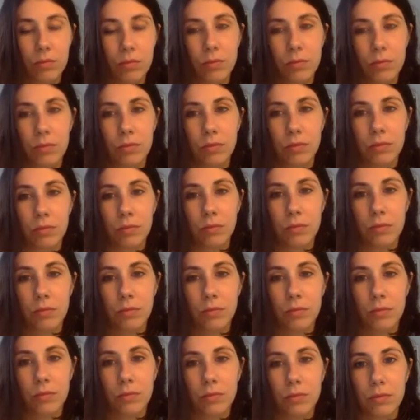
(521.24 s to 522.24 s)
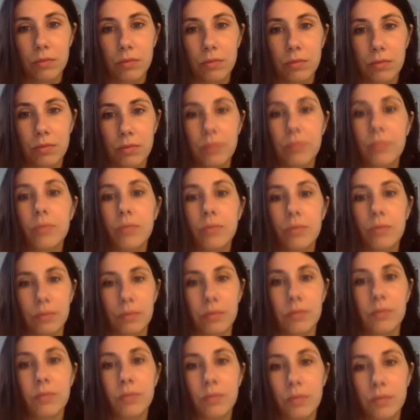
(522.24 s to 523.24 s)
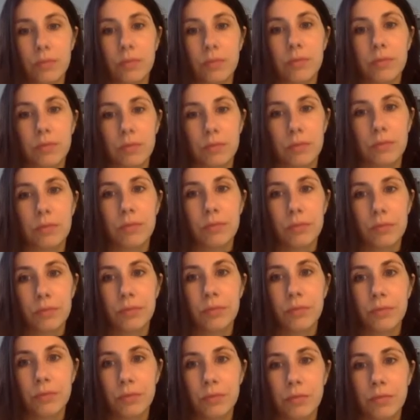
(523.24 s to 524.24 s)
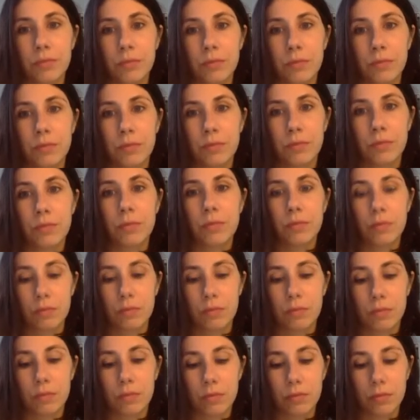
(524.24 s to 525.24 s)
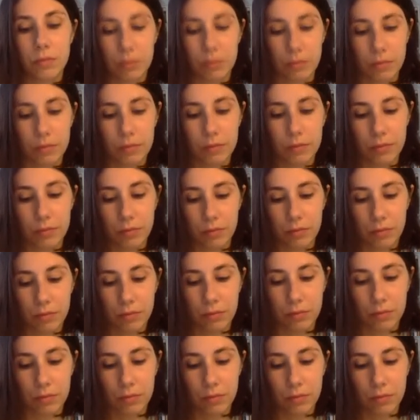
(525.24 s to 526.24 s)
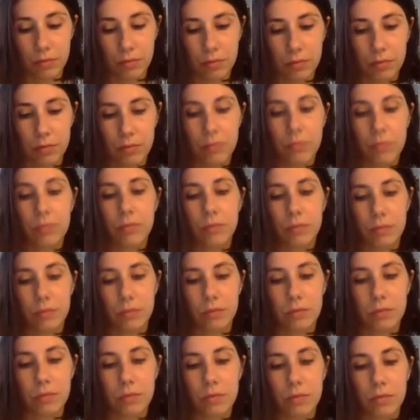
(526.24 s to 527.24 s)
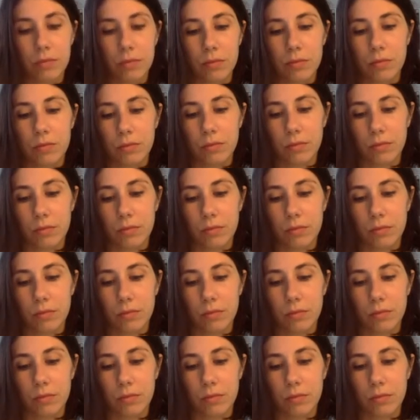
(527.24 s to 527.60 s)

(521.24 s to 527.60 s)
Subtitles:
(not speaking)